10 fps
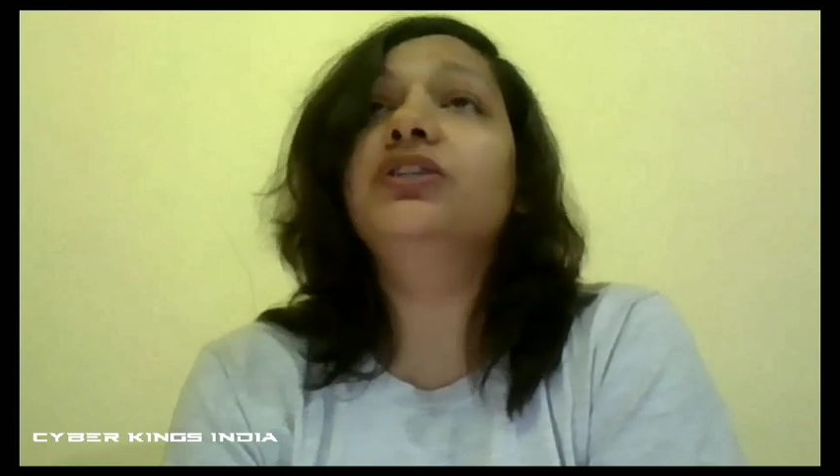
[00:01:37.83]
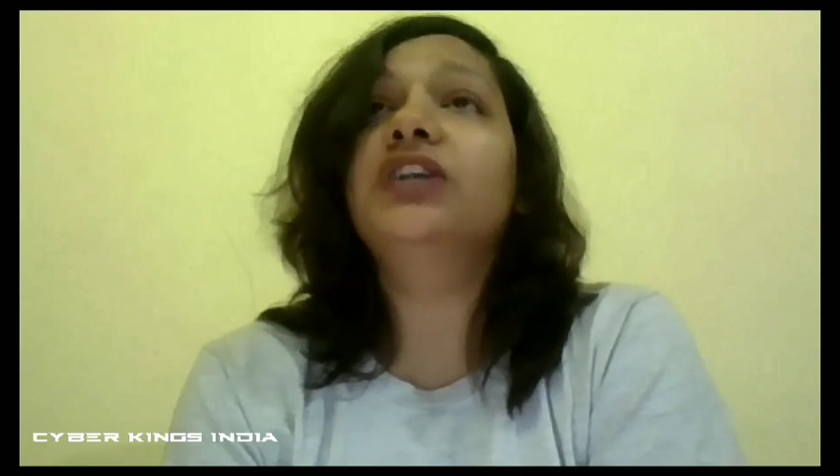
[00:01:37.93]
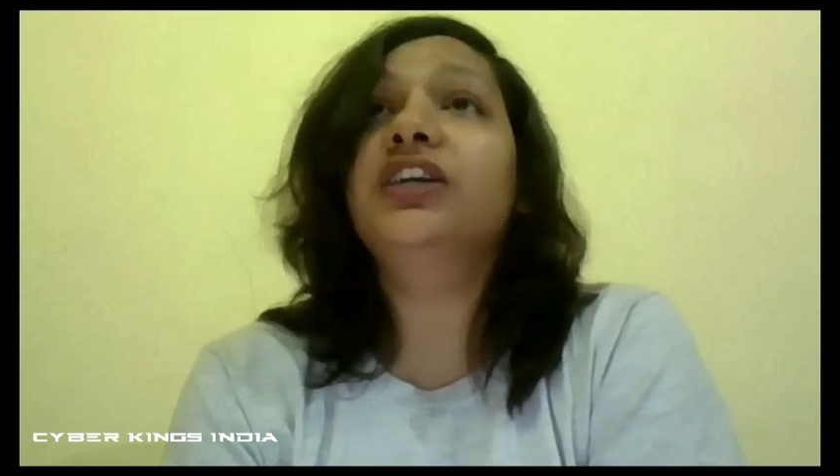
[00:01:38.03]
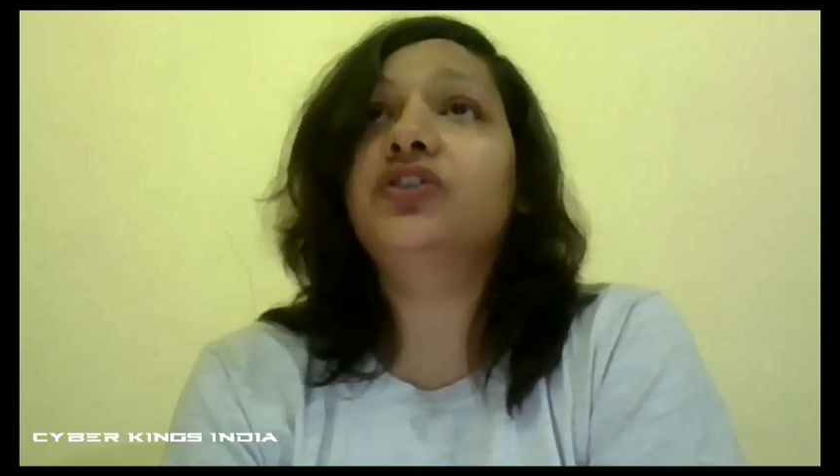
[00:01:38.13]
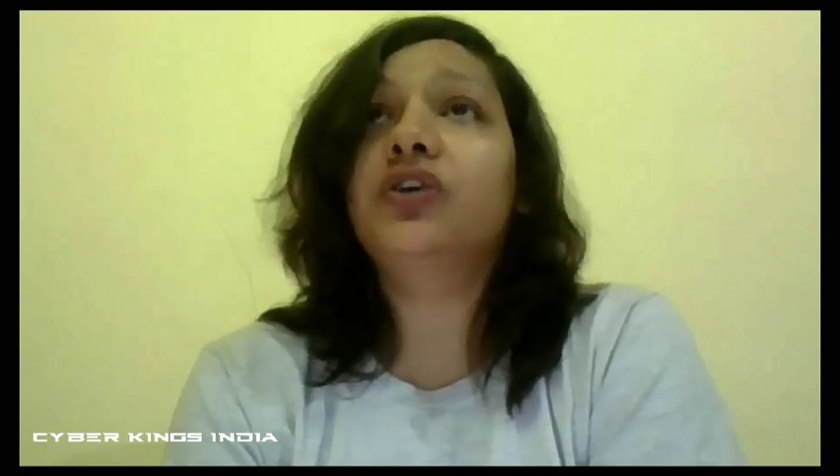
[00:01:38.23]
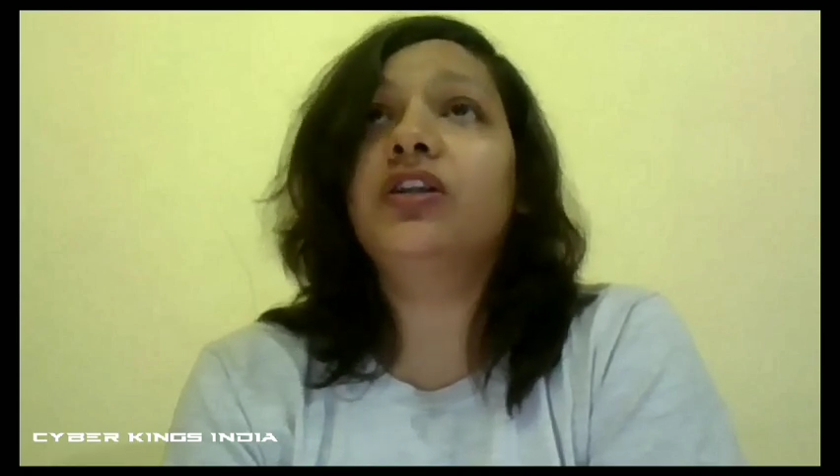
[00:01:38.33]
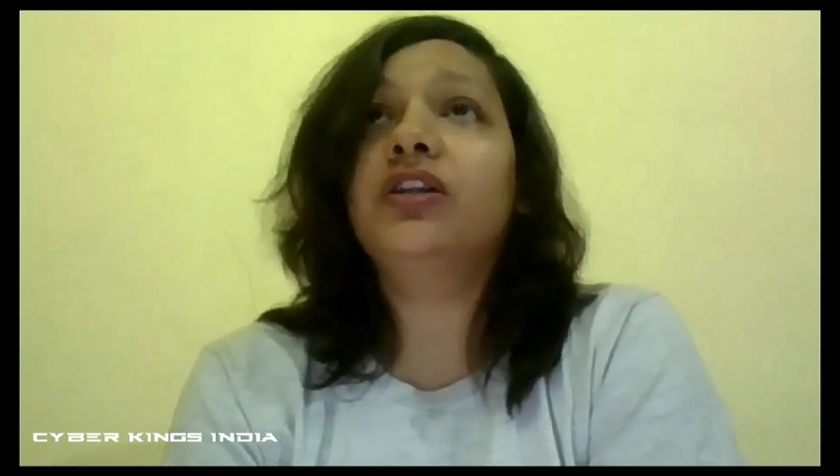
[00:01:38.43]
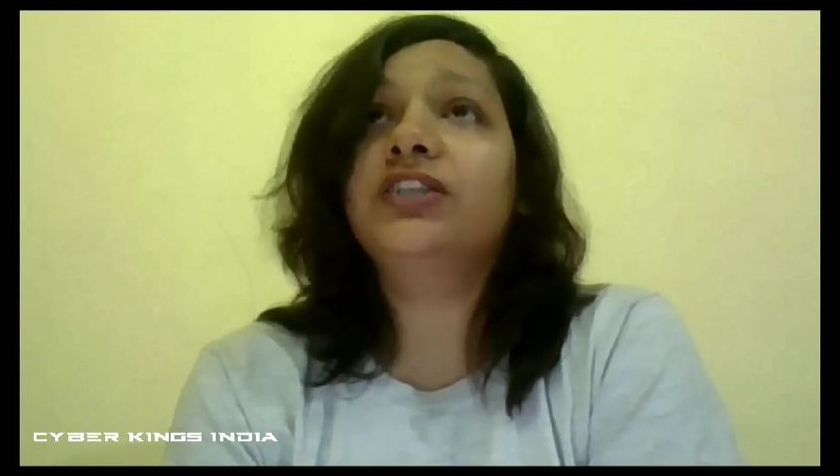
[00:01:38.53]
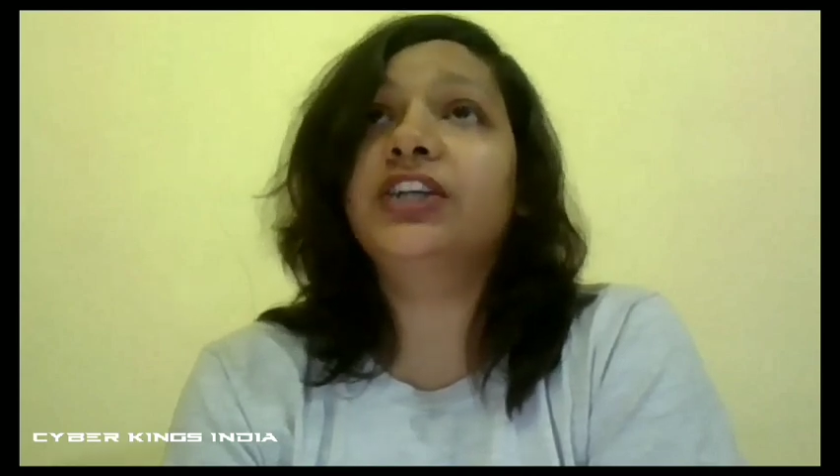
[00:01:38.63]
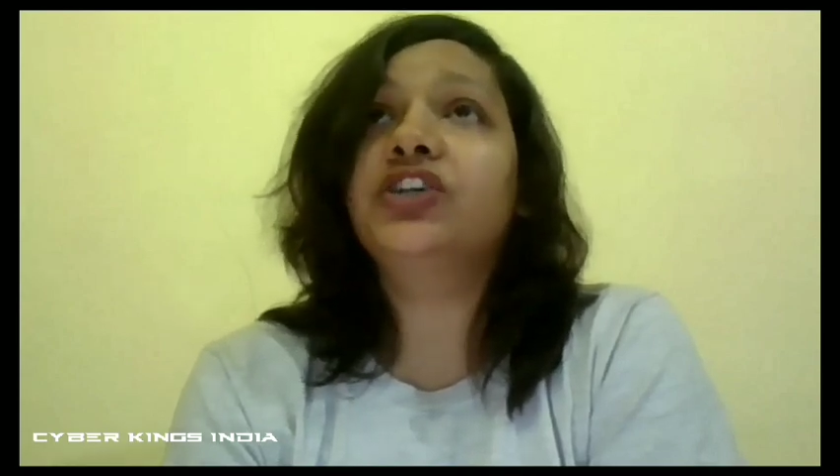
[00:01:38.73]

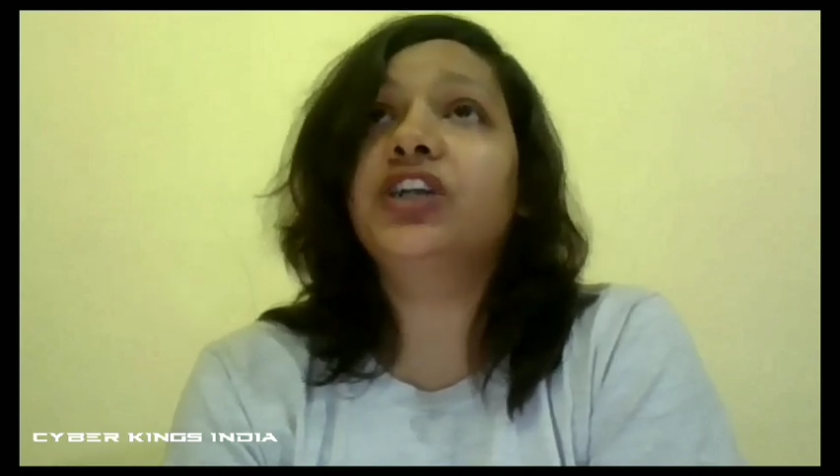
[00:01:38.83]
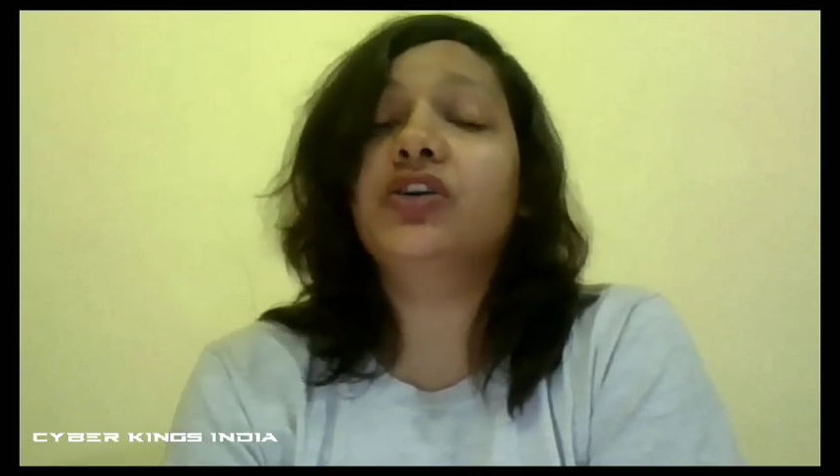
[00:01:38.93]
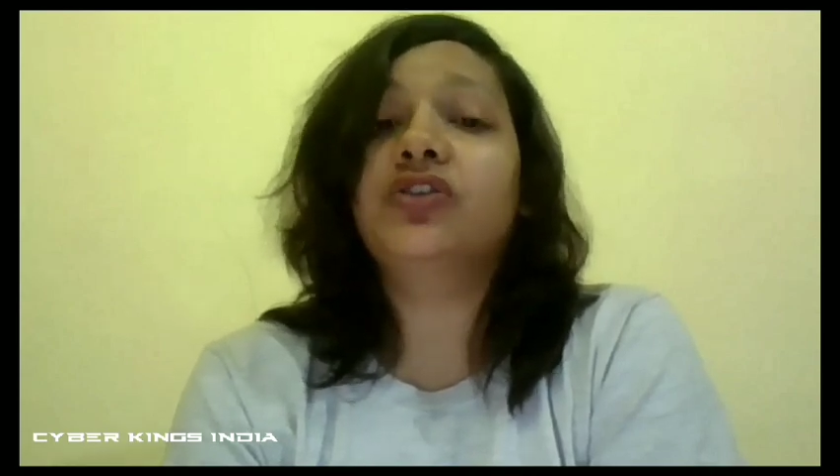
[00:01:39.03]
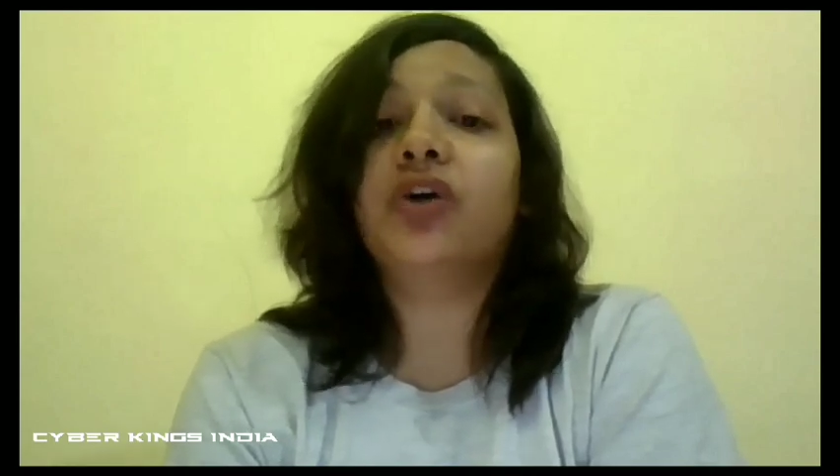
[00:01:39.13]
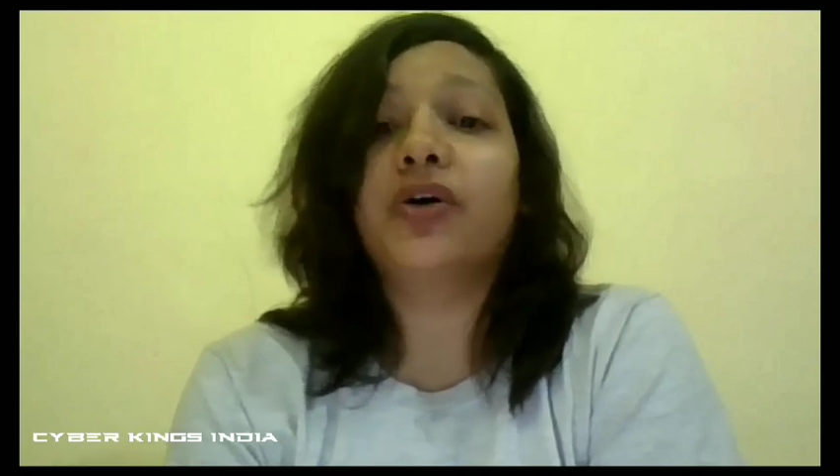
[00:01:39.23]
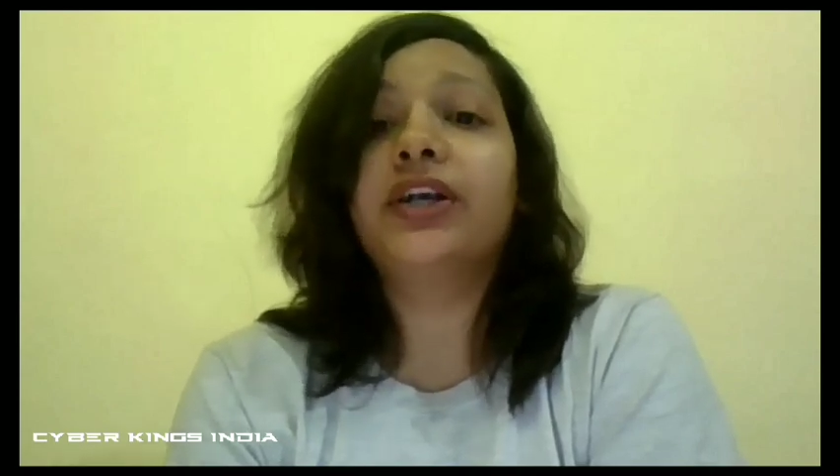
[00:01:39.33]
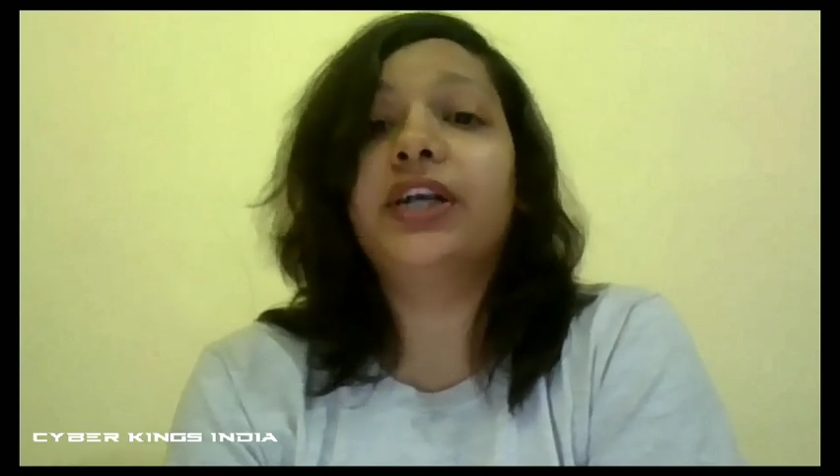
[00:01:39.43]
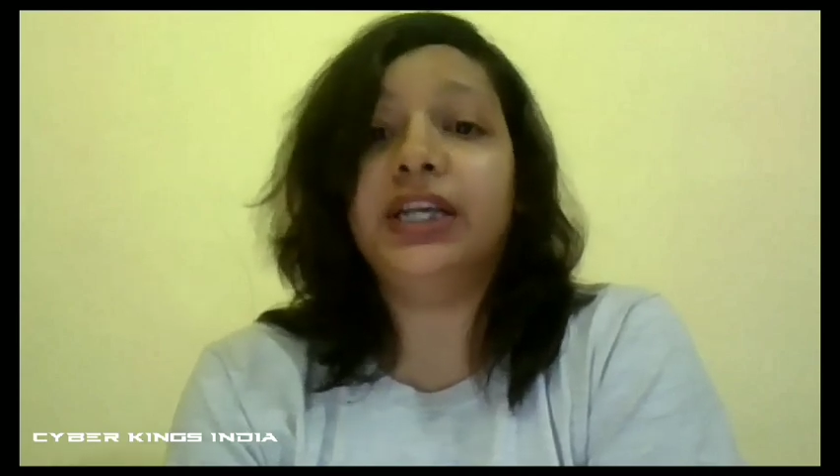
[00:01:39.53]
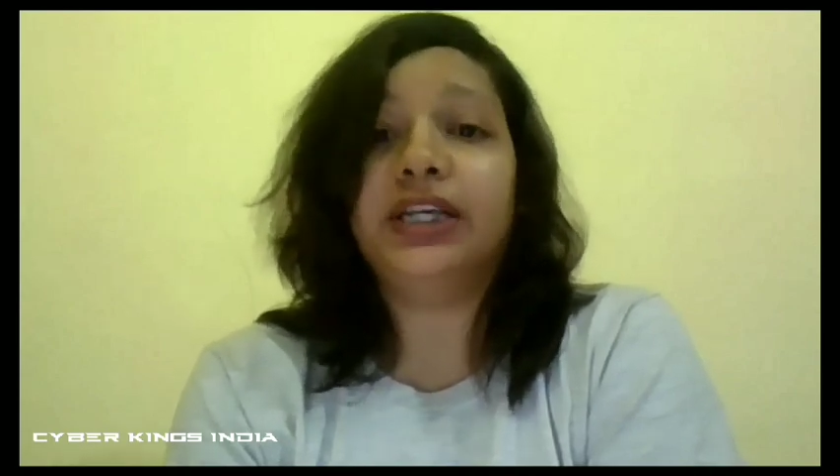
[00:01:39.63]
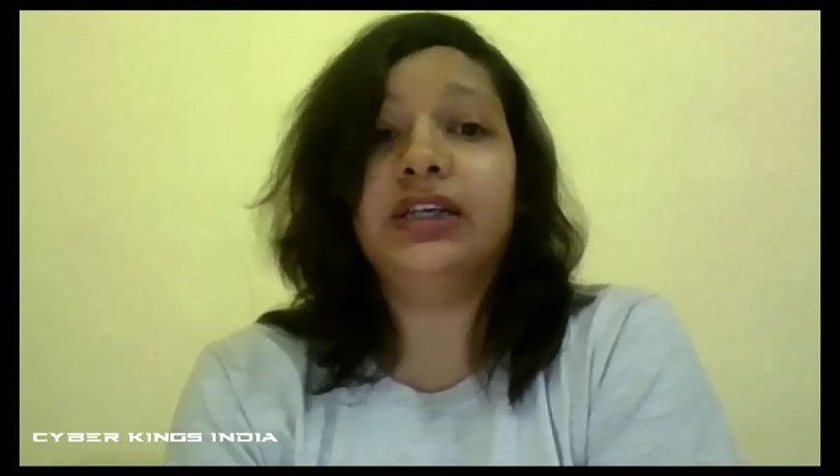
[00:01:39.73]
central
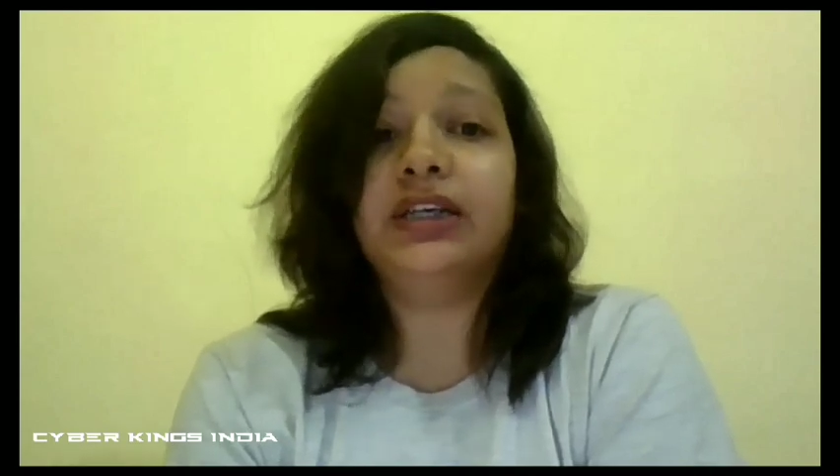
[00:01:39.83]
authority